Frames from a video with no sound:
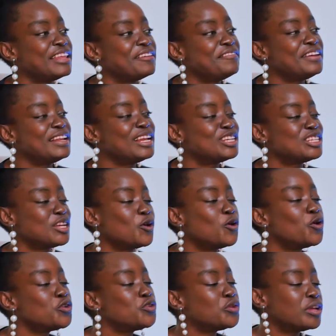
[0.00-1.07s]
the village, they
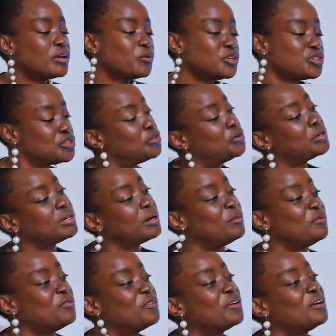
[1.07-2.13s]
go to the witch doctor
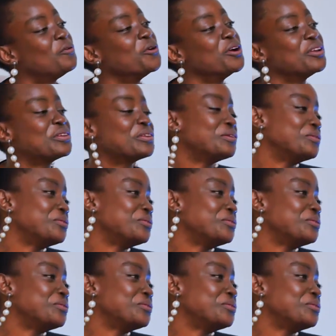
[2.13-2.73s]
before going to the